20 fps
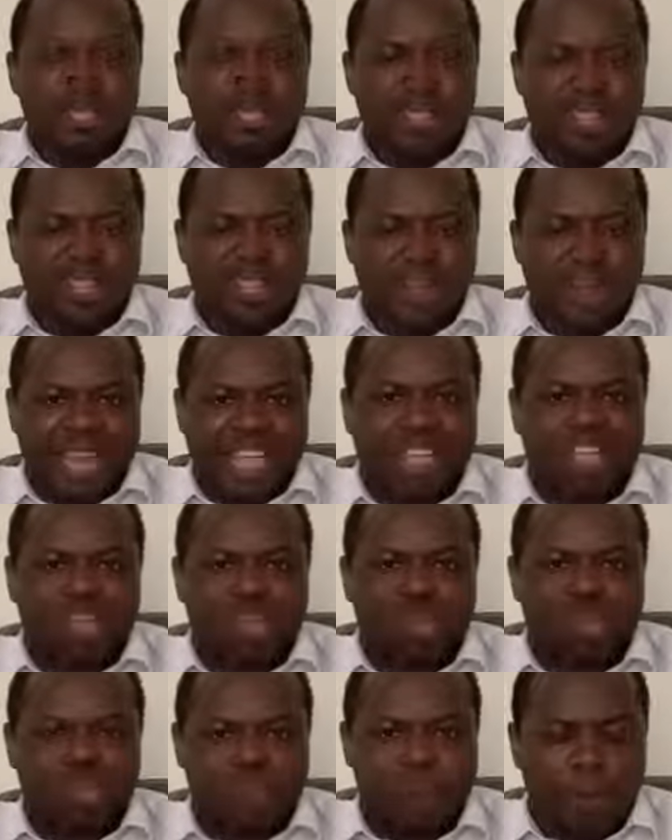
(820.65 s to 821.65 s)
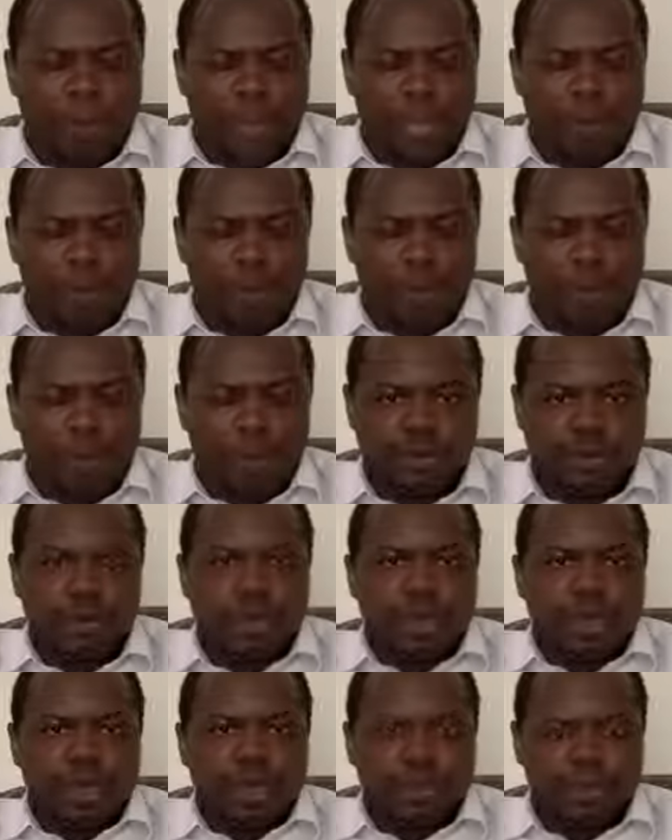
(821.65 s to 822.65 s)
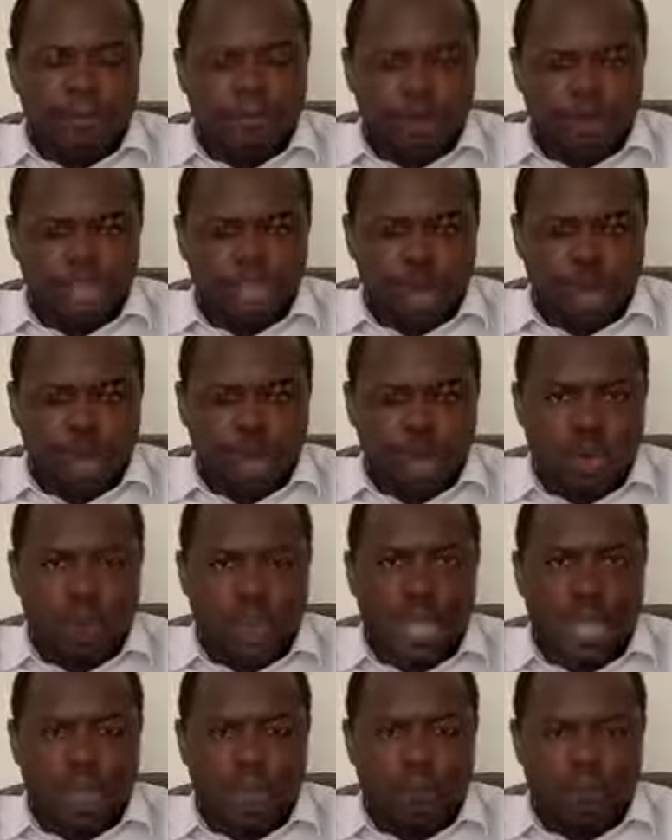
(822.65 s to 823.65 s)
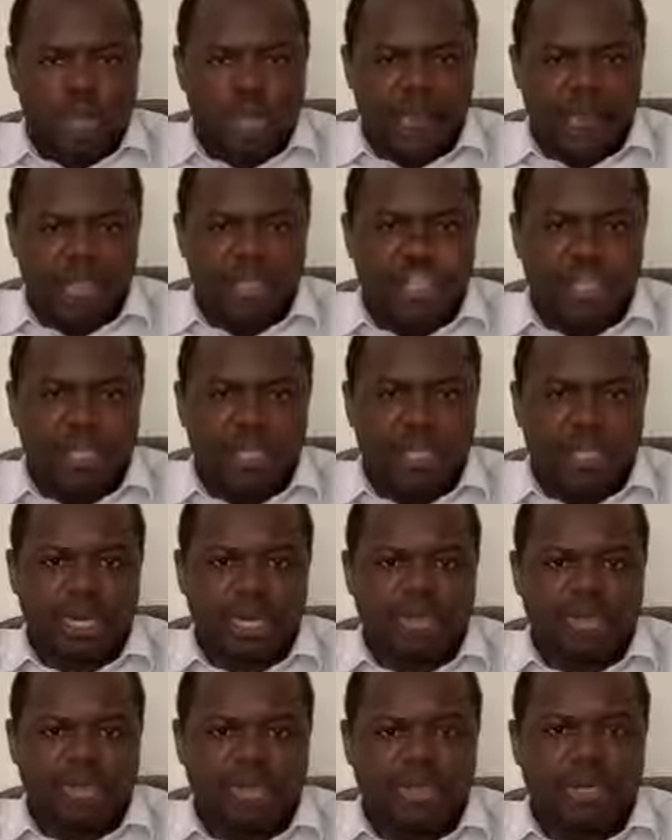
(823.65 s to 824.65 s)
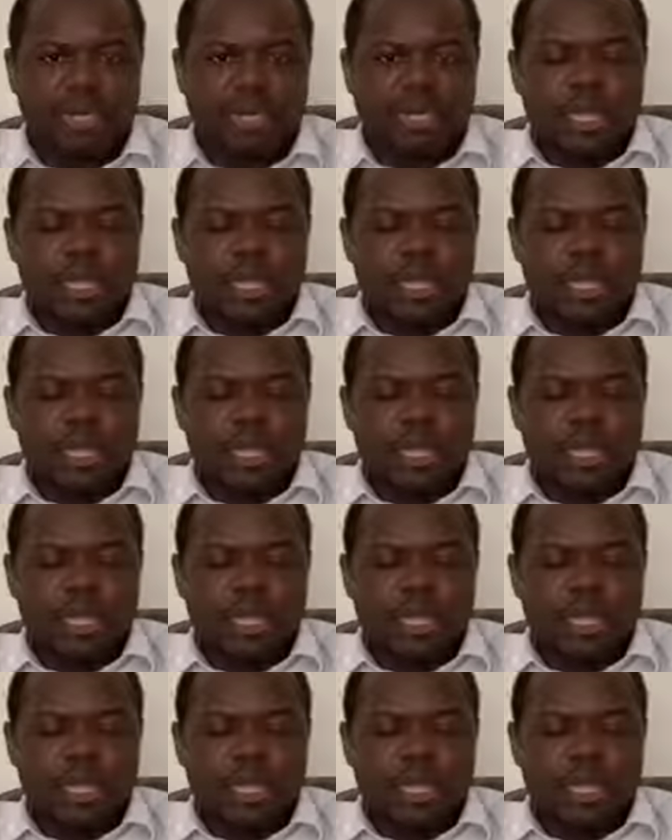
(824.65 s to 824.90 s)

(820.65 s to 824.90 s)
By two people, Bosco and baby journalist.